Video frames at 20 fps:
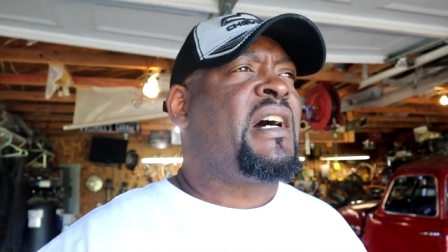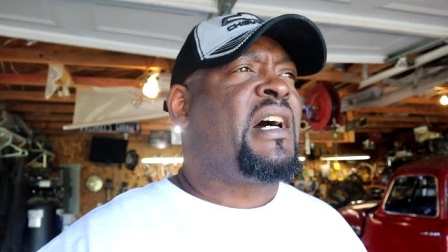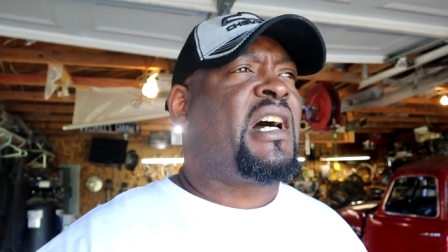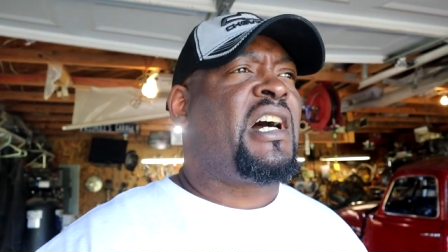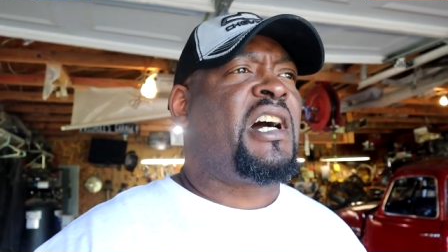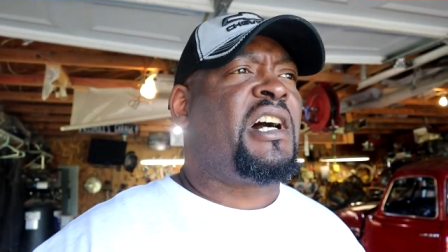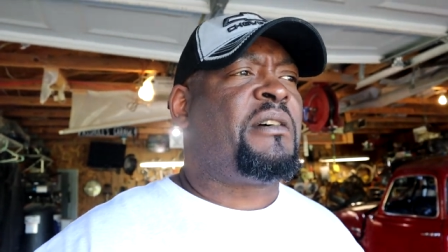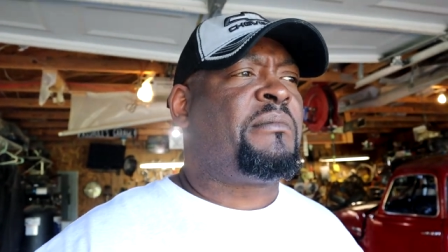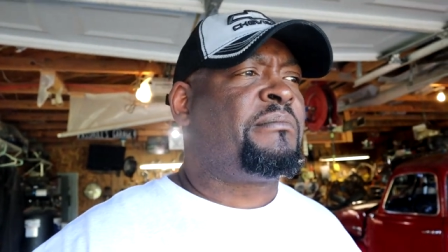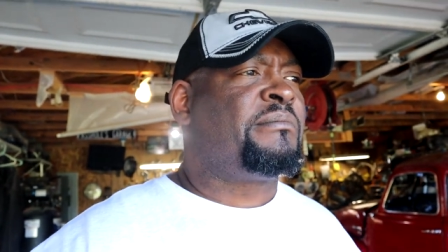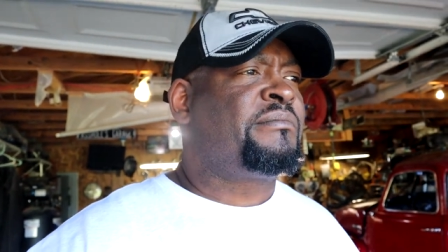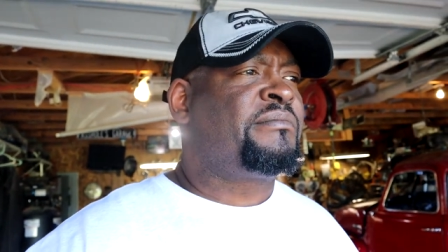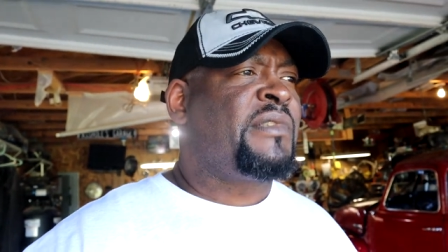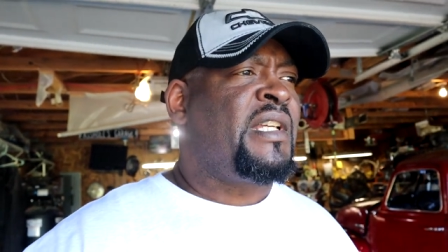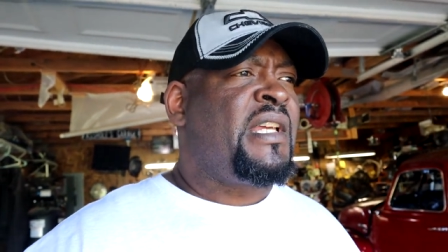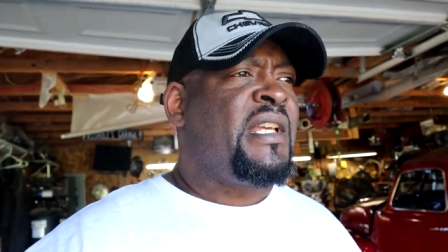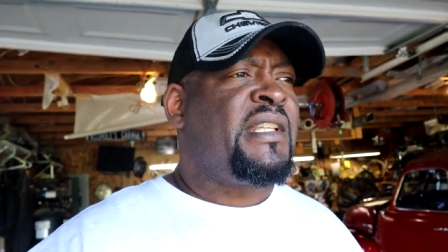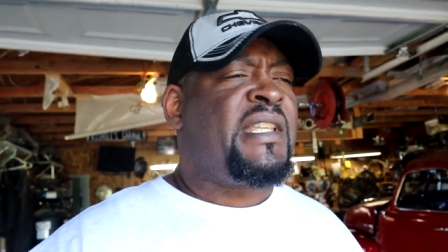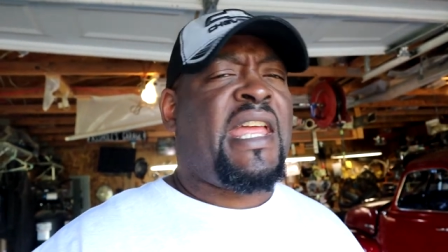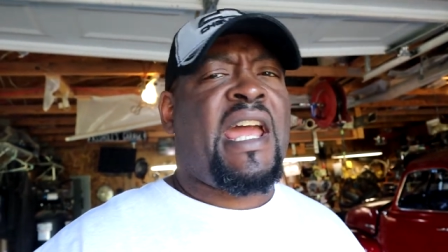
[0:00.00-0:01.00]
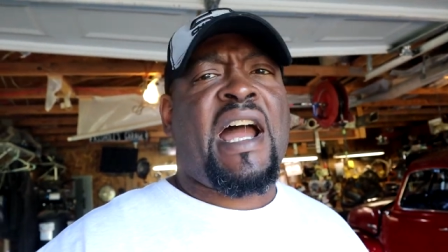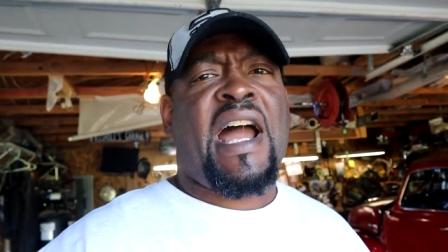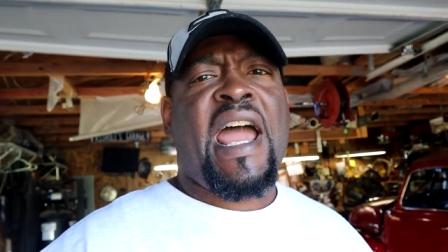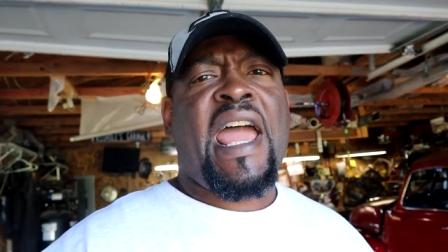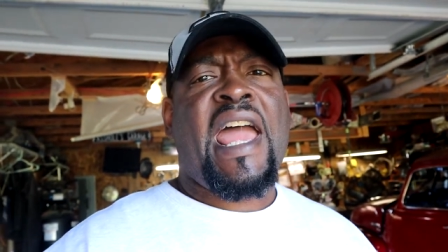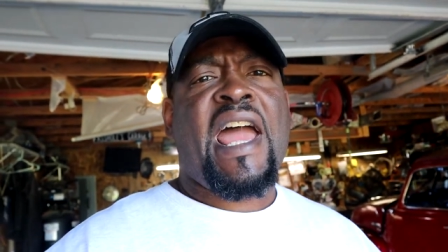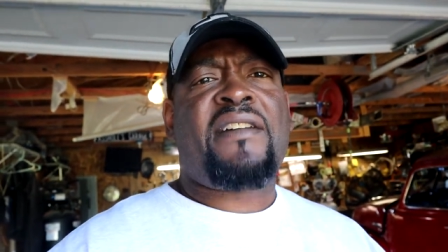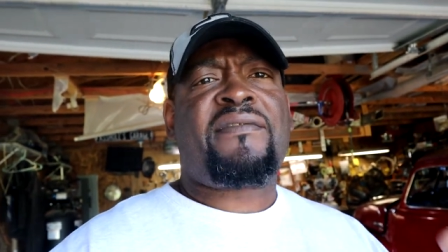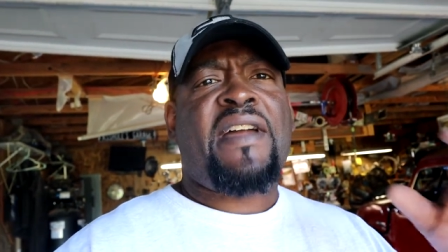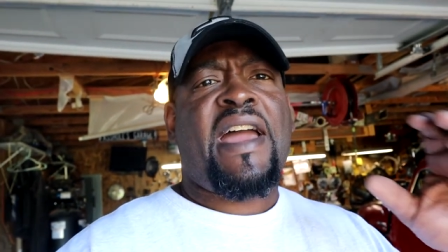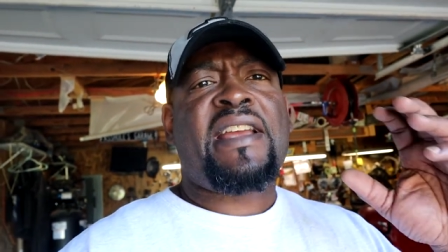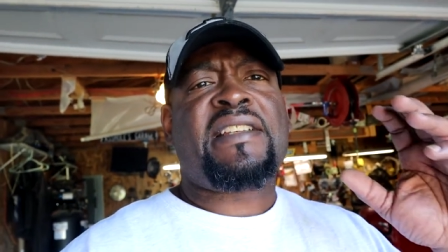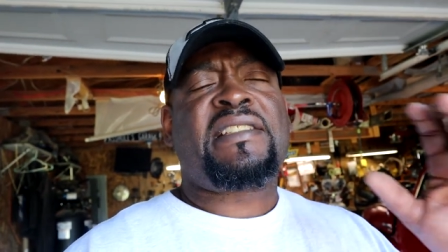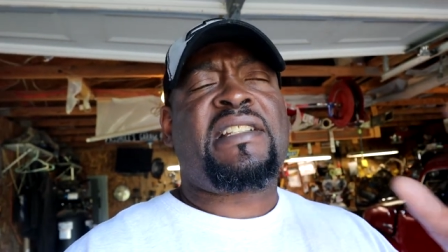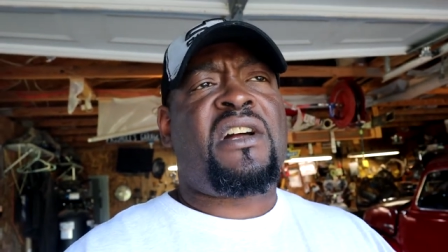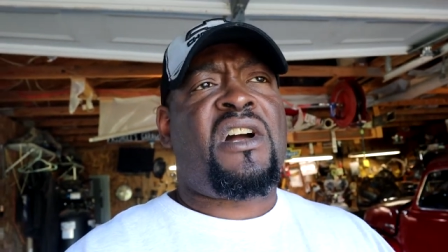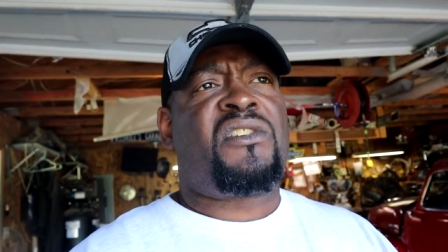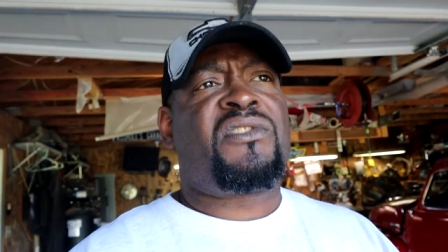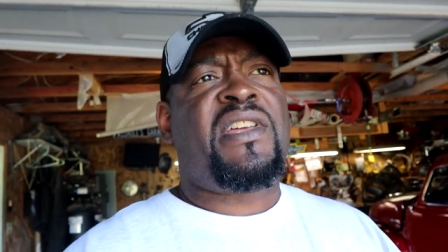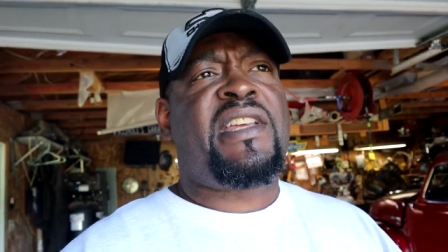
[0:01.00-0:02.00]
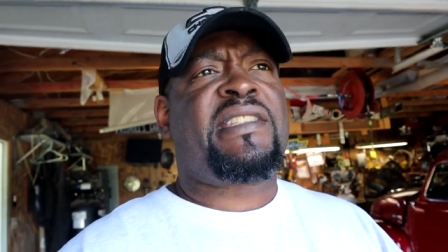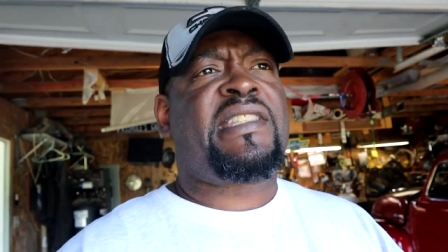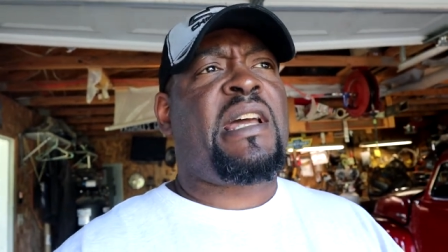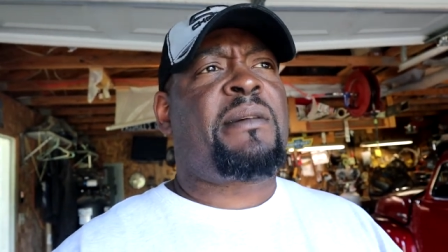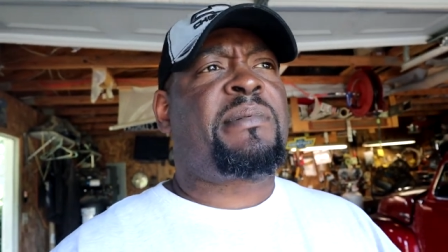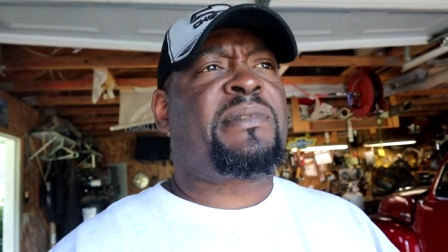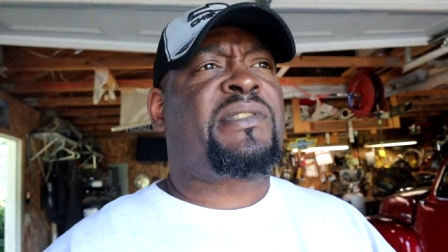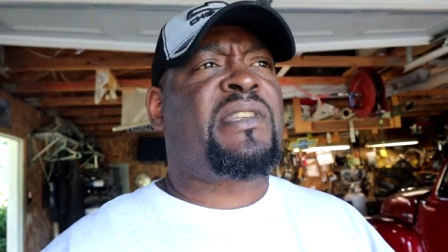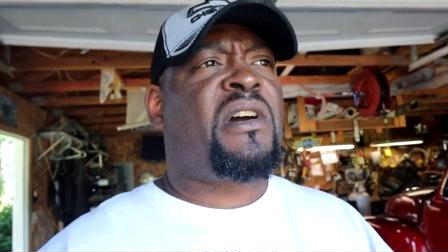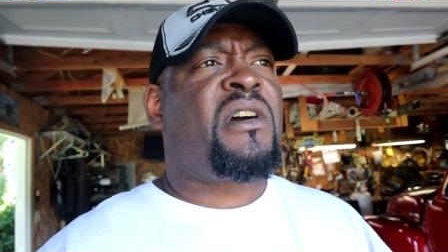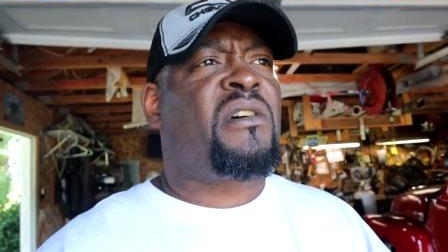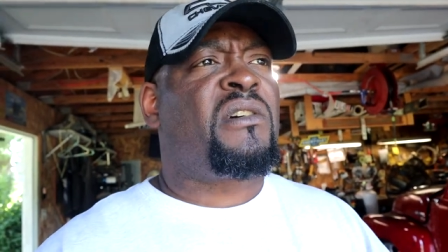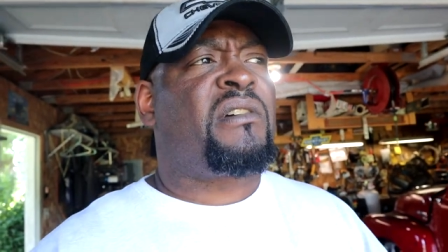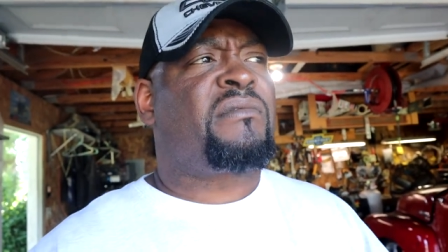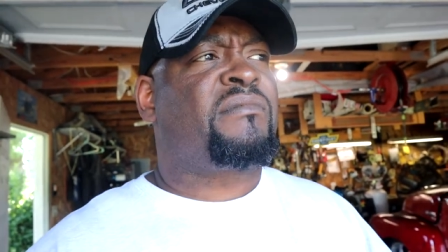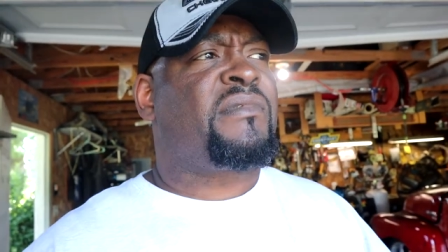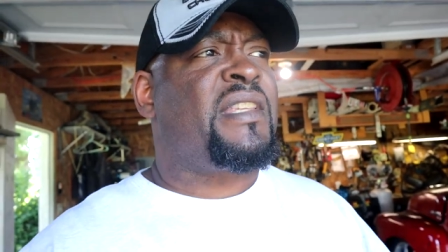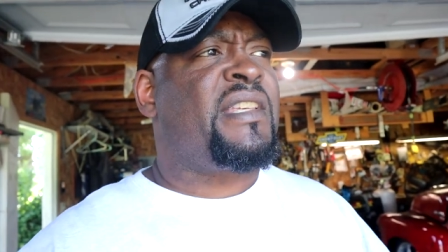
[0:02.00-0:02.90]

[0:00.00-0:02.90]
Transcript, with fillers: Um, now I have actually on this episode,